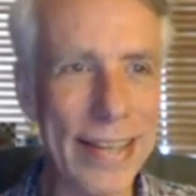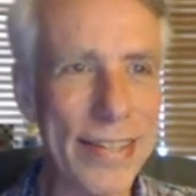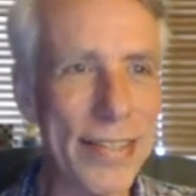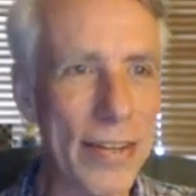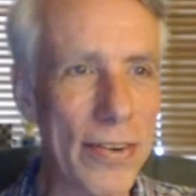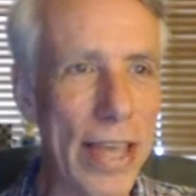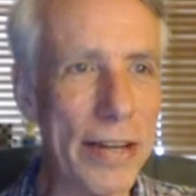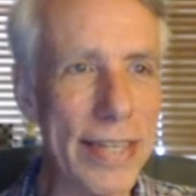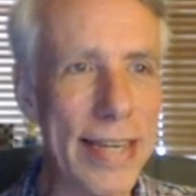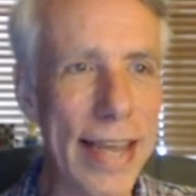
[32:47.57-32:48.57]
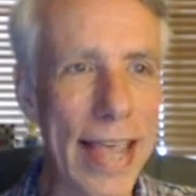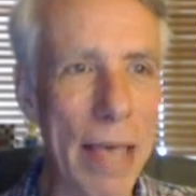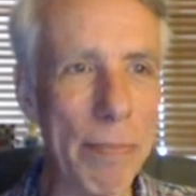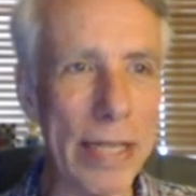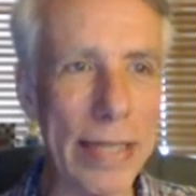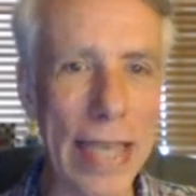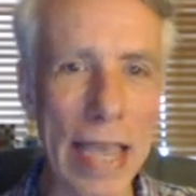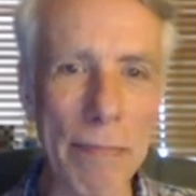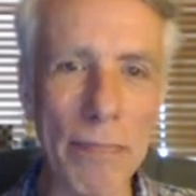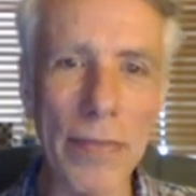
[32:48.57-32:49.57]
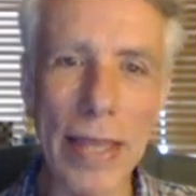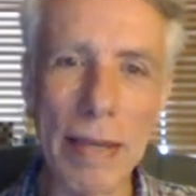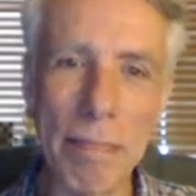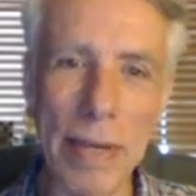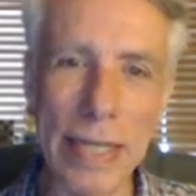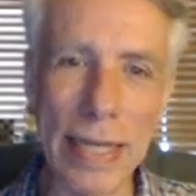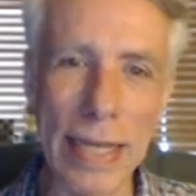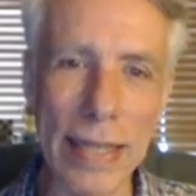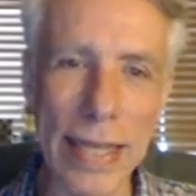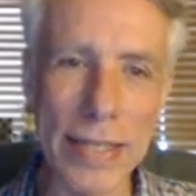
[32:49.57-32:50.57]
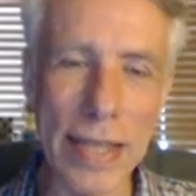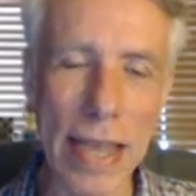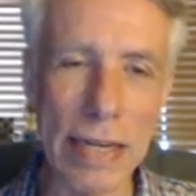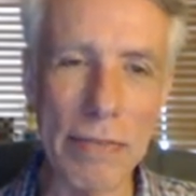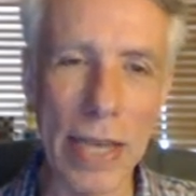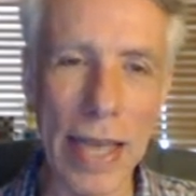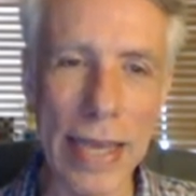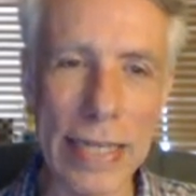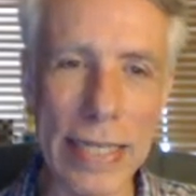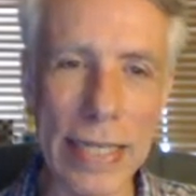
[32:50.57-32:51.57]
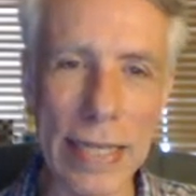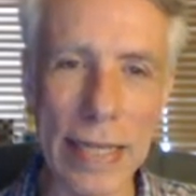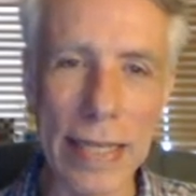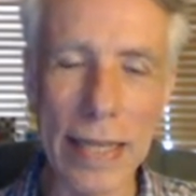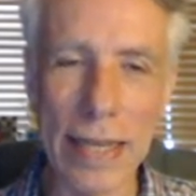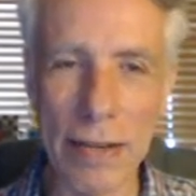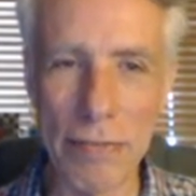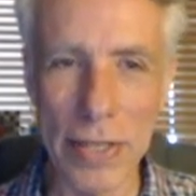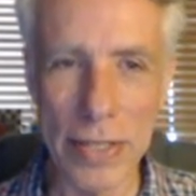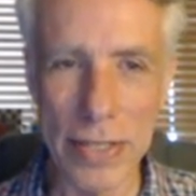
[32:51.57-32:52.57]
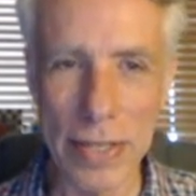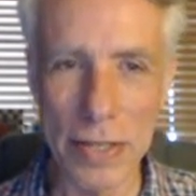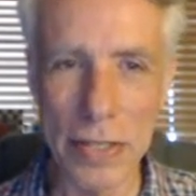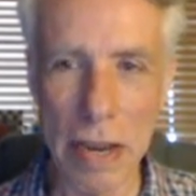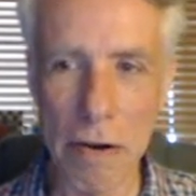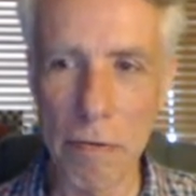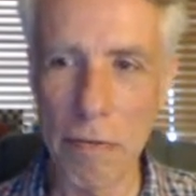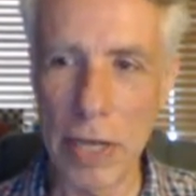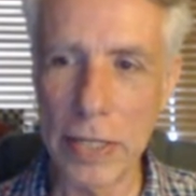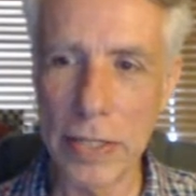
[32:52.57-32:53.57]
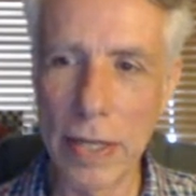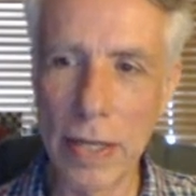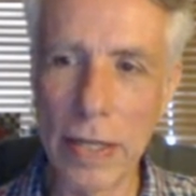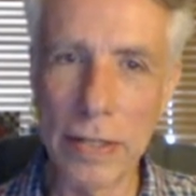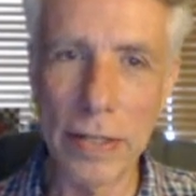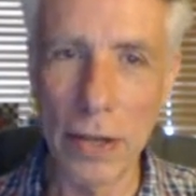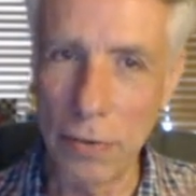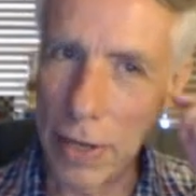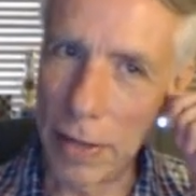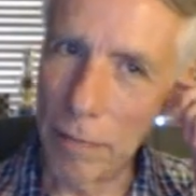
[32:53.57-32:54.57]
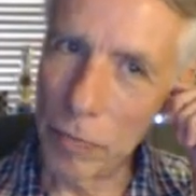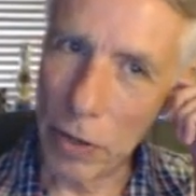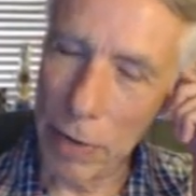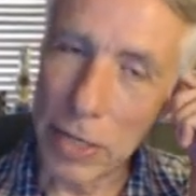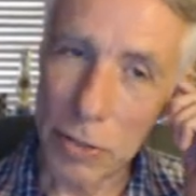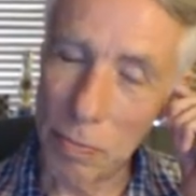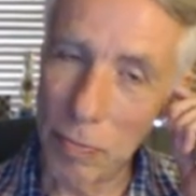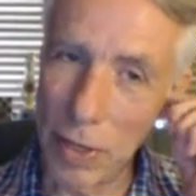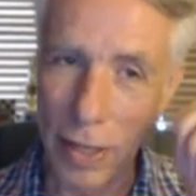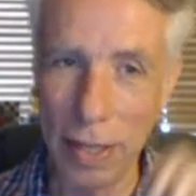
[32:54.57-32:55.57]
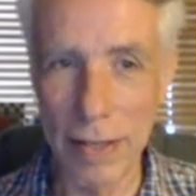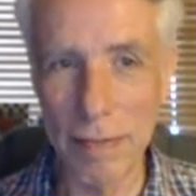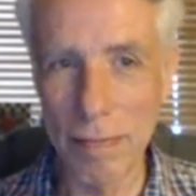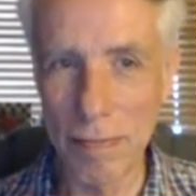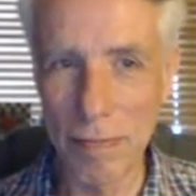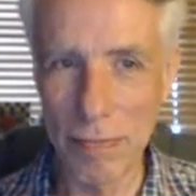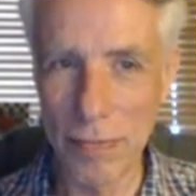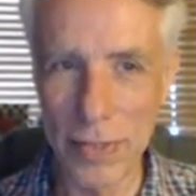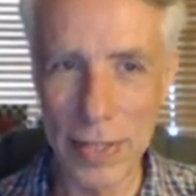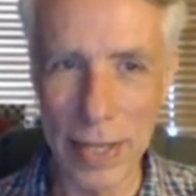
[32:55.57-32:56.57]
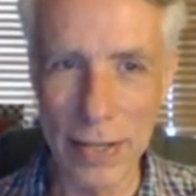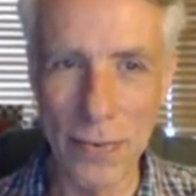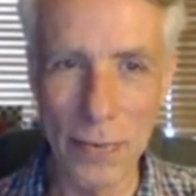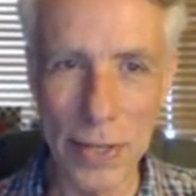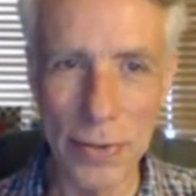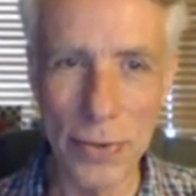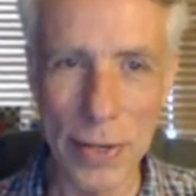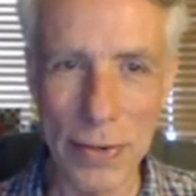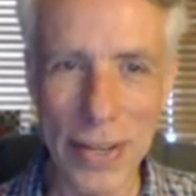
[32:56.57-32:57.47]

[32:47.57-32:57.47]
so that did not happen in the game, but uh, that's kind of the idea of this sacrifice. Now uh, uh, said, what are you doing?